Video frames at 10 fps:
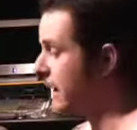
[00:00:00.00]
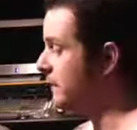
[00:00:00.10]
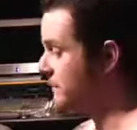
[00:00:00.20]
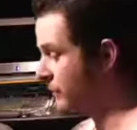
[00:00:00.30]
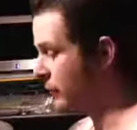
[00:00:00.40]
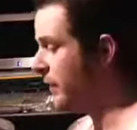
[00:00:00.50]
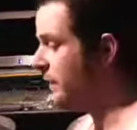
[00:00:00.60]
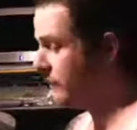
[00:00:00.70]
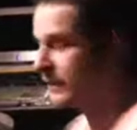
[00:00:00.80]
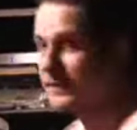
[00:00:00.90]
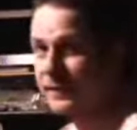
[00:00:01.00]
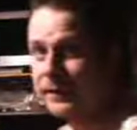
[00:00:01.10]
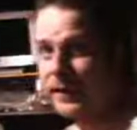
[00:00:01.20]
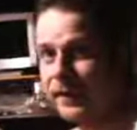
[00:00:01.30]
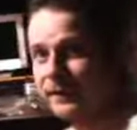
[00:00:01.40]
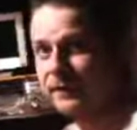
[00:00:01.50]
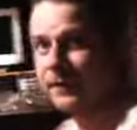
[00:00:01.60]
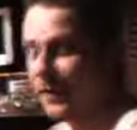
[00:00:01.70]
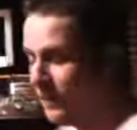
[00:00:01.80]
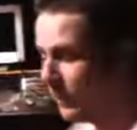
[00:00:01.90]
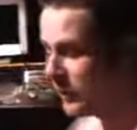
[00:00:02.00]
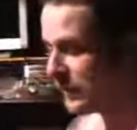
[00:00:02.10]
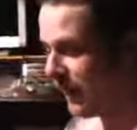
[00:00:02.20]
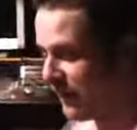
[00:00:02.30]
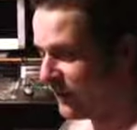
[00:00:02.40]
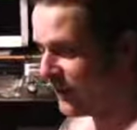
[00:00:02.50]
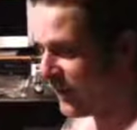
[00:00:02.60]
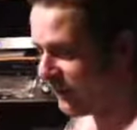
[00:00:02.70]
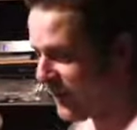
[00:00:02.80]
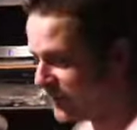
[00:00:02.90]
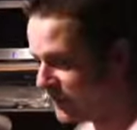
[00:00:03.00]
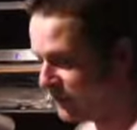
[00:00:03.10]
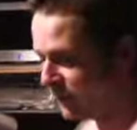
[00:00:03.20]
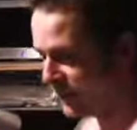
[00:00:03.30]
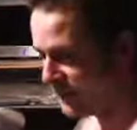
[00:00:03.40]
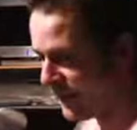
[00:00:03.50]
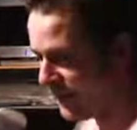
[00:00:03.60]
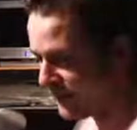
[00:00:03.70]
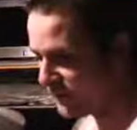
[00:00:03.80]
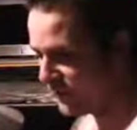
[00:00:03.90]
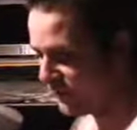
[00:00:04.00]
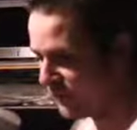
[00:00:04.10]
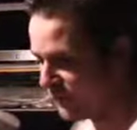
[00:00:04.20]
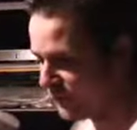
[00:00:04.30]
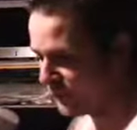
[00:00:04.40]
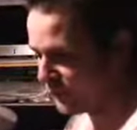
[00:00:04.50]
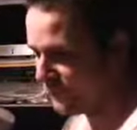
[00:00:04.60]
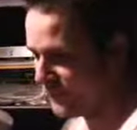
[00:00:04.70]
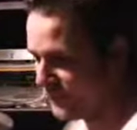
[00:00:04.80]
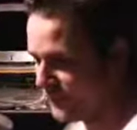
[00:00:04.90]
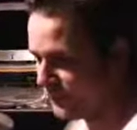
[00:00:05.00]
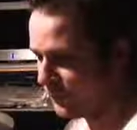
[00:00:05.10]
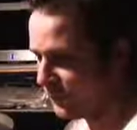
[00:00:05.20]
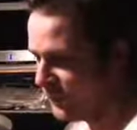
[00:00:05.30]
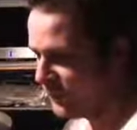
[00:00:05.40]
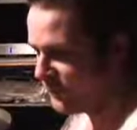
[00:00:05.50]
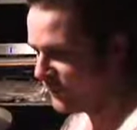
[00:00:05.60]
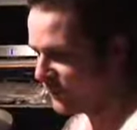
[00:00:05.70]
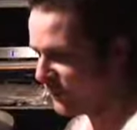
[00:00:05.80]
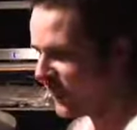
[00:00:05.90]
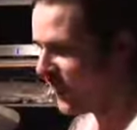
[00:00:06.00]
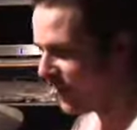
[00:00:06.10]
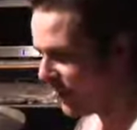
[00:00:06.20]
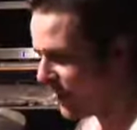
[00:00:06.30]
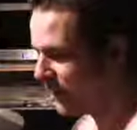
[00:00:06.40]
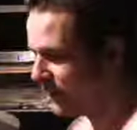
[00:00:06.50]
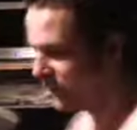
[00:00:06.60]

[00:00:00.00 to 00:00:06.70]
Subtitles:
It's pretty convincing, yeah. I mean, a lot of it has to do with the data sent by the drum module, especially with the hi-hat